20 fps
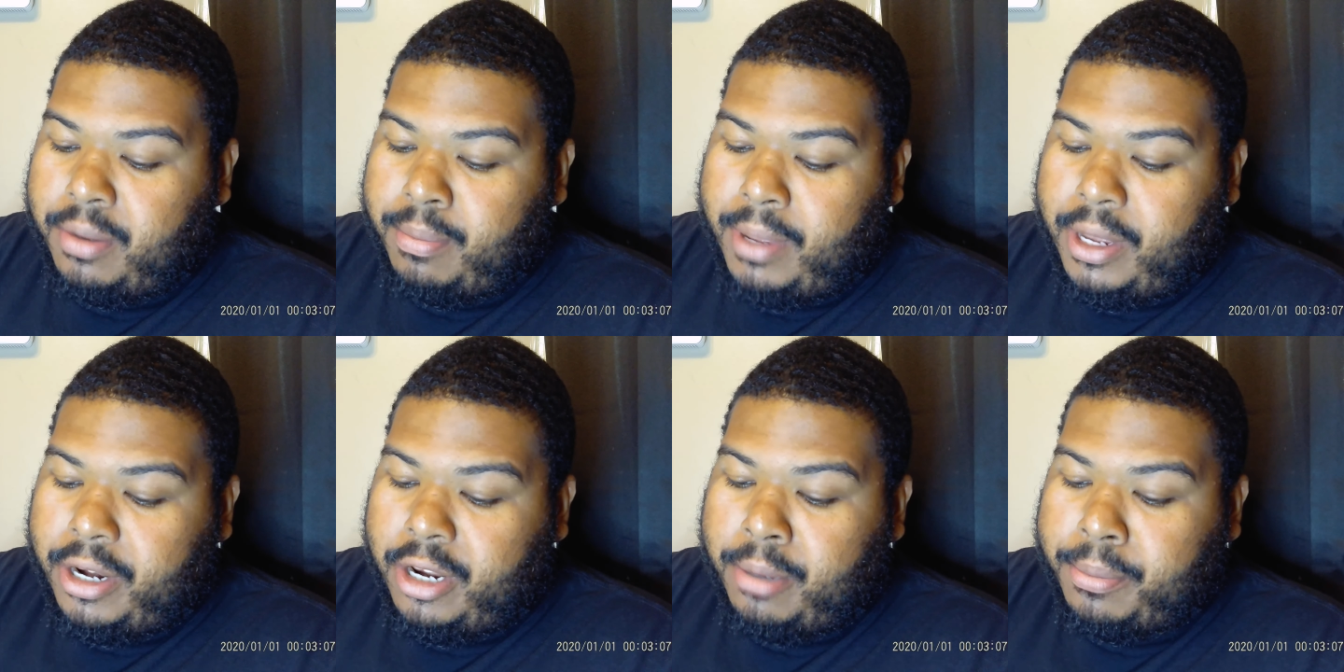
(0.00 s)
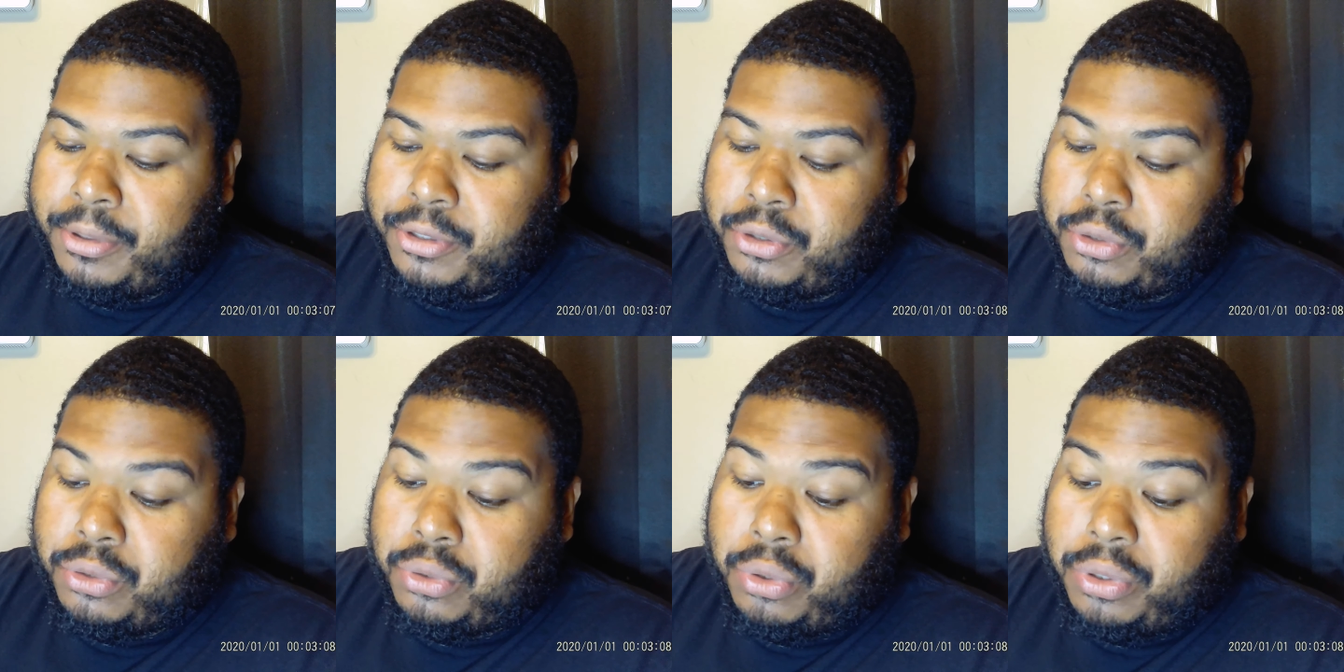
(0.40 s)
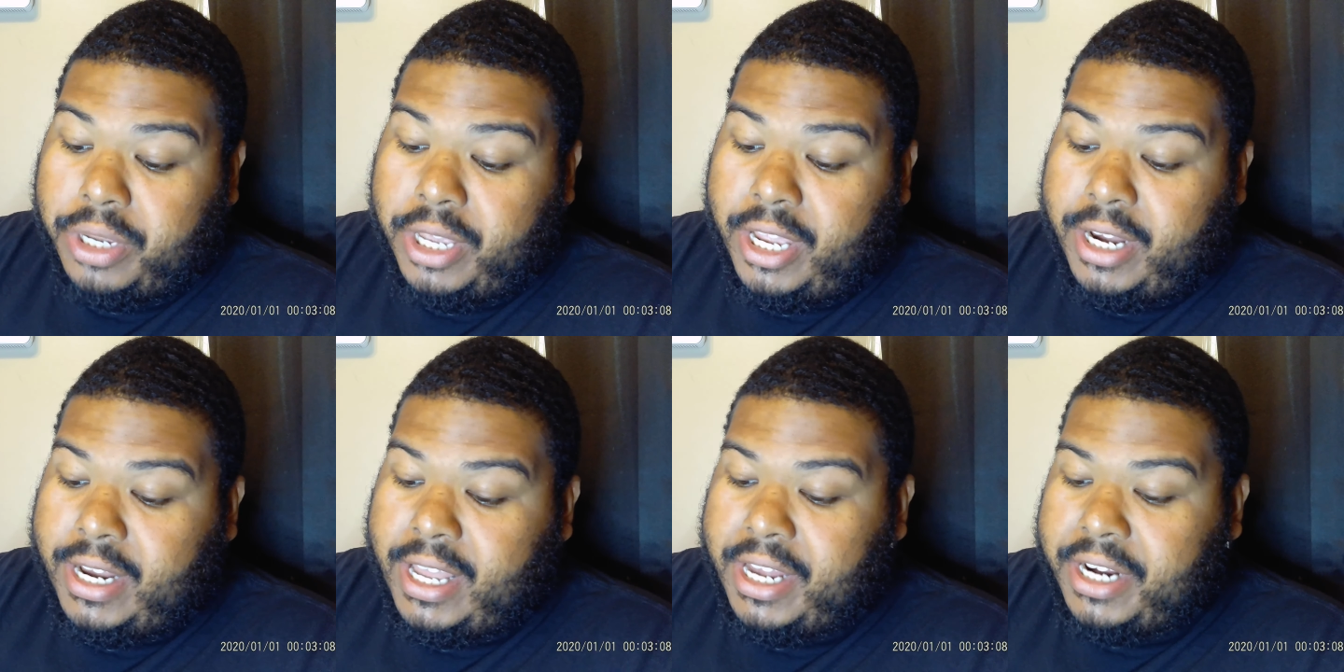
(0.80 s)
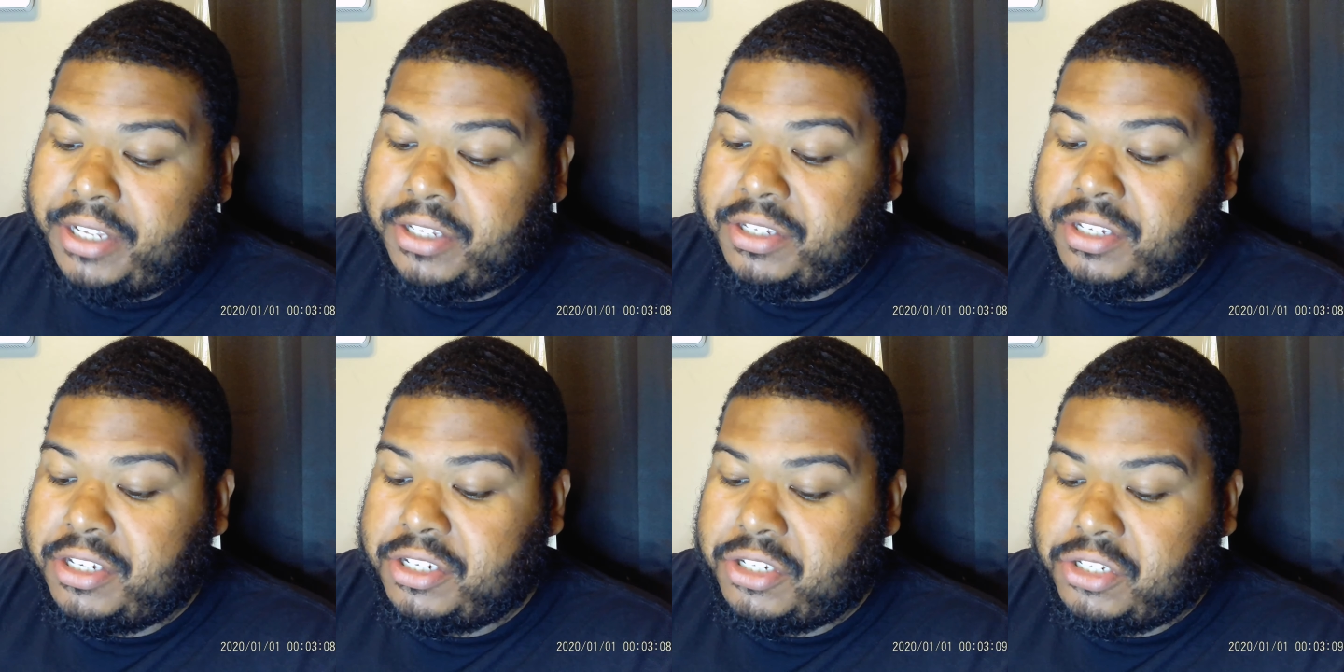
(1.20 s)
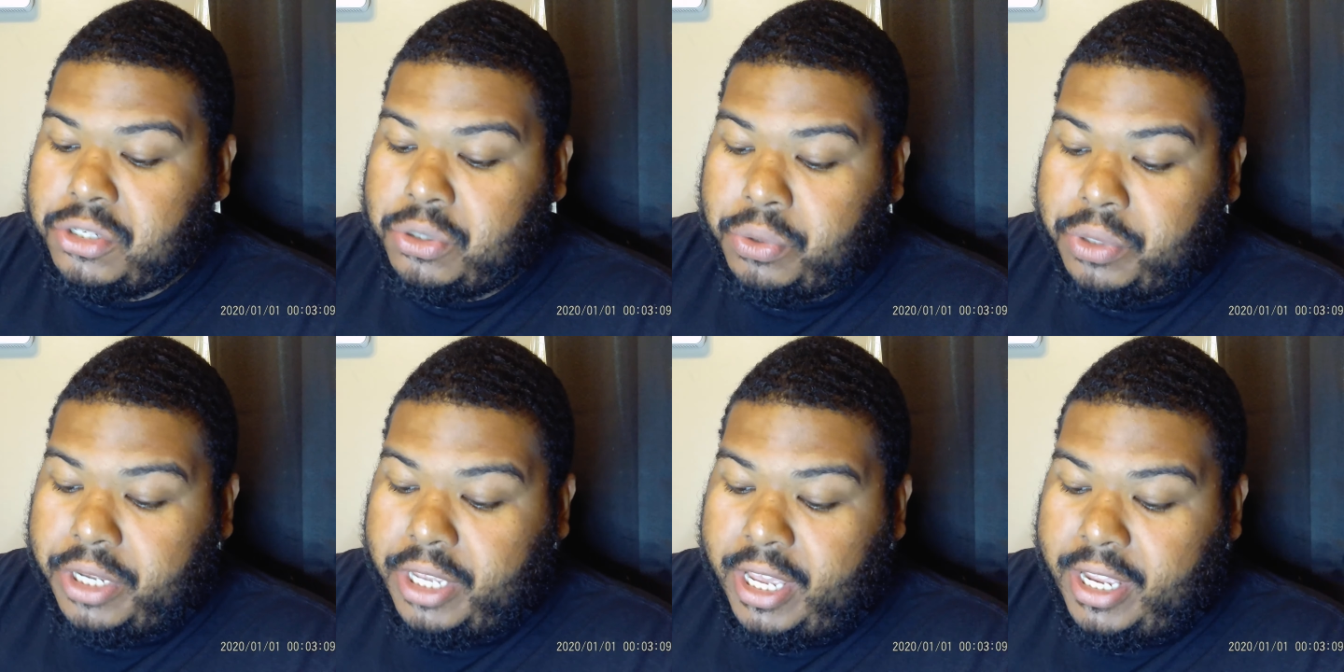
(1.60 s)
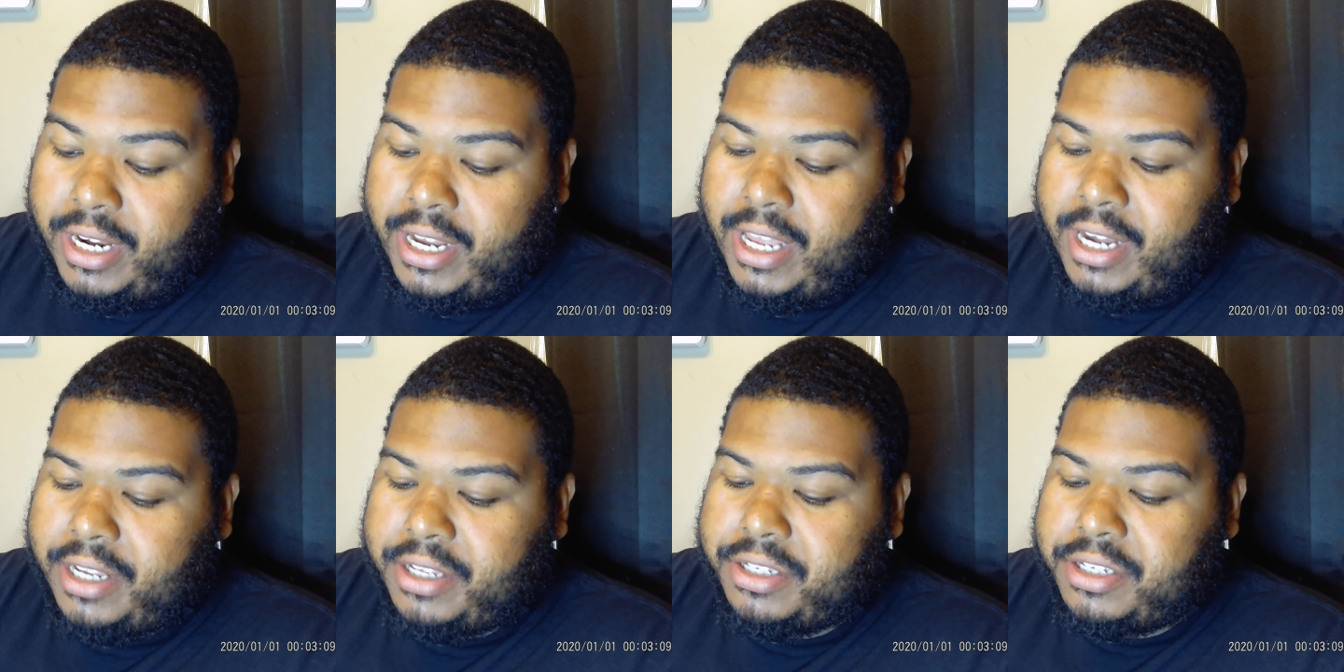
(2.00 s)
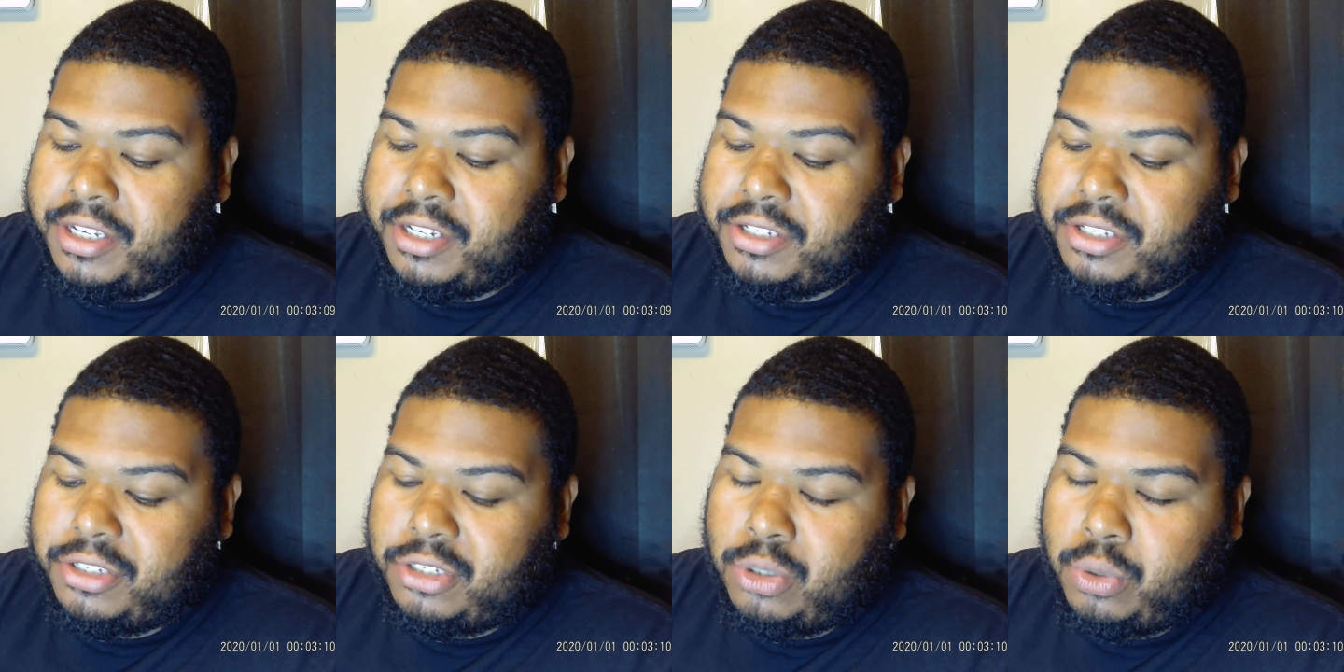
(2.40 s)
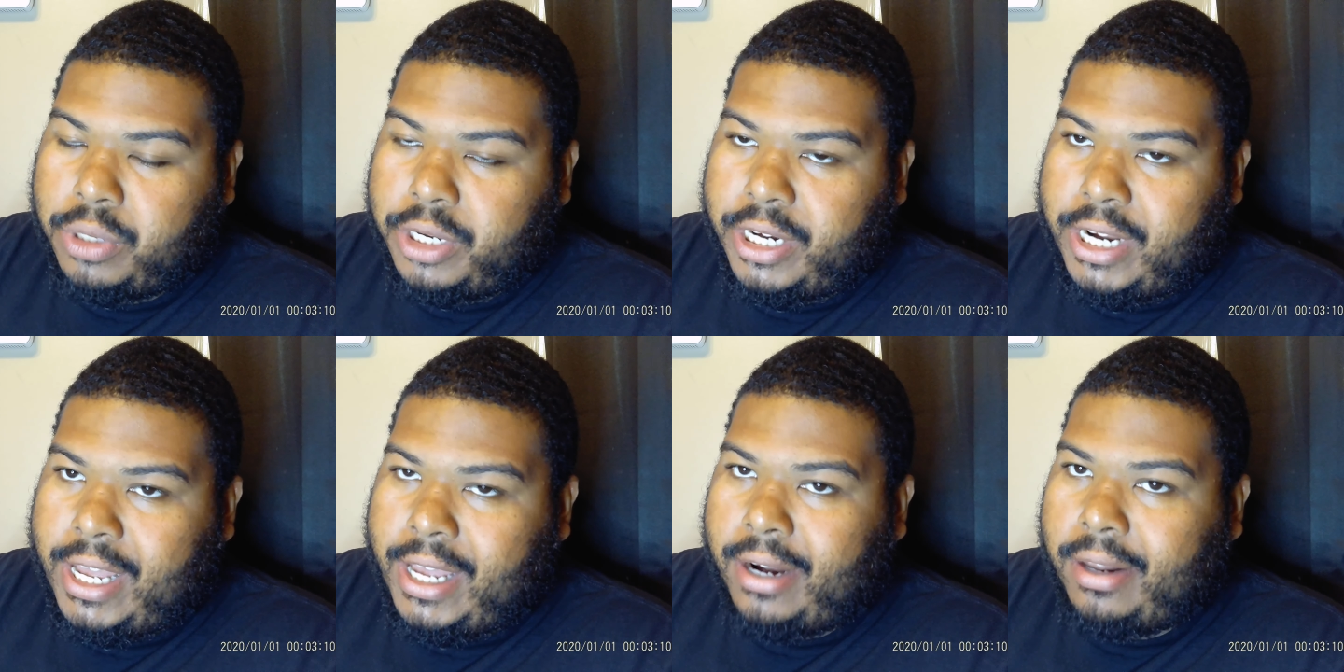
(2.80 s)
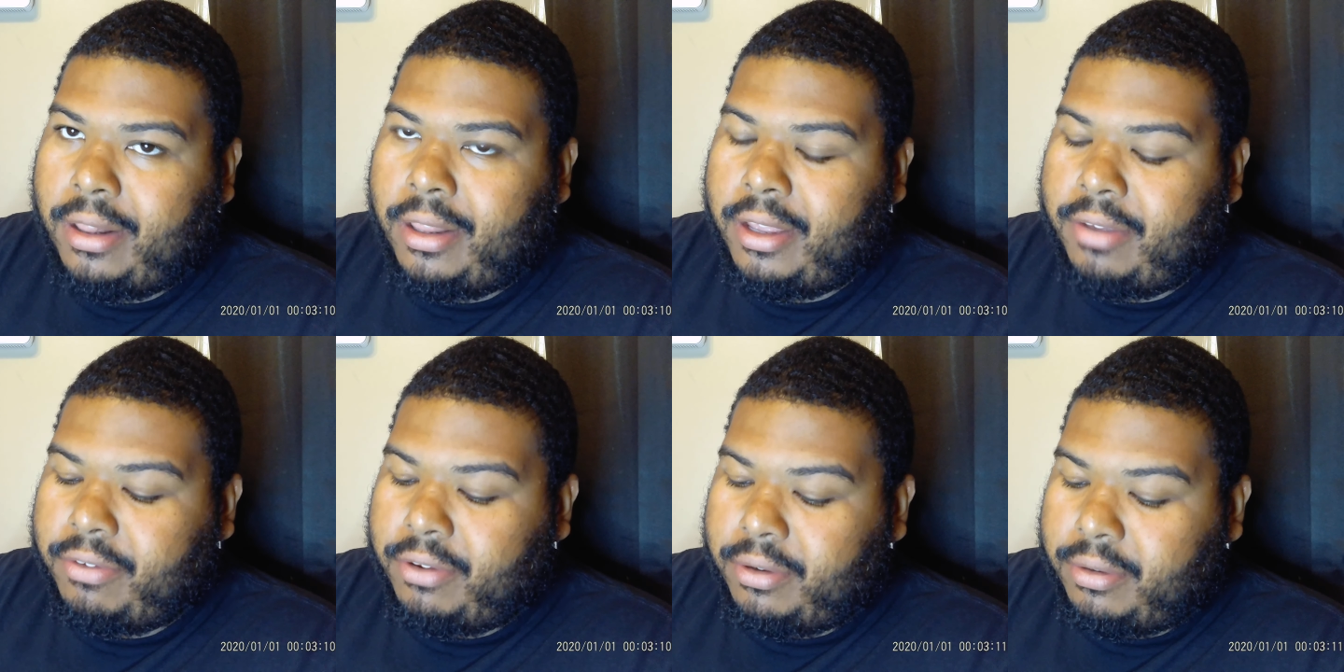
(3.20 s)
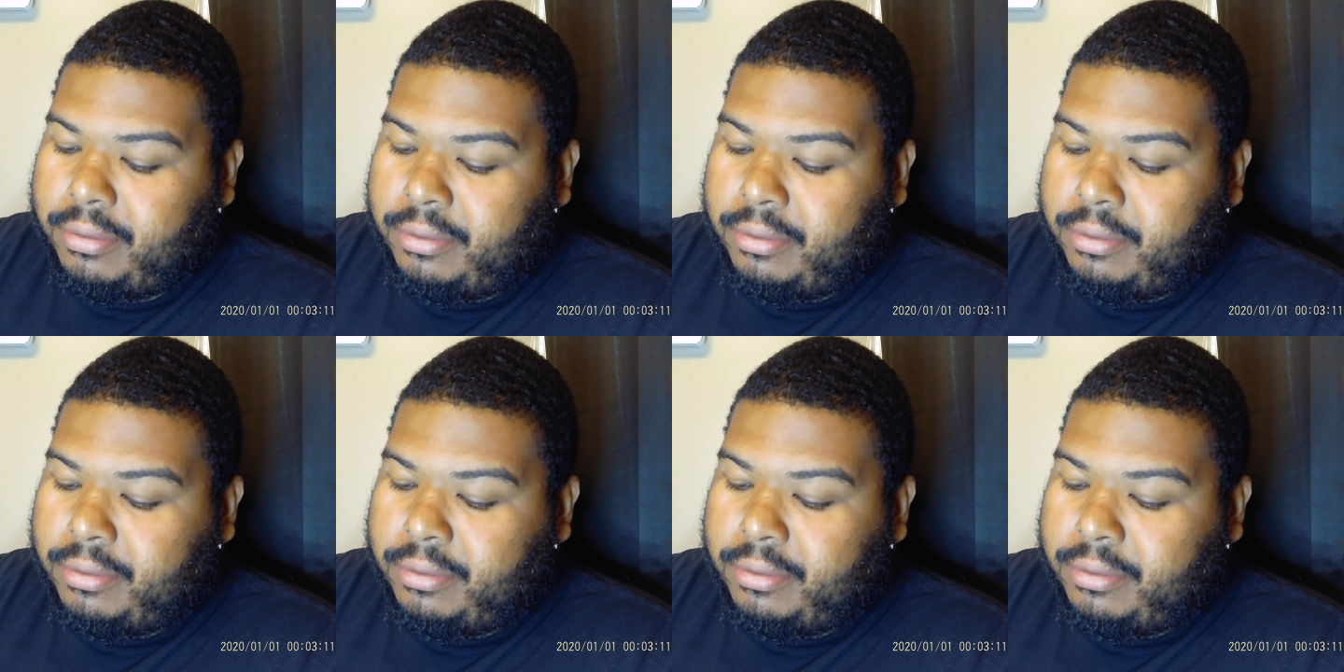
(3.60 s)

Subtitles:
And my numbers were 28.96, 28.96, and 29.11.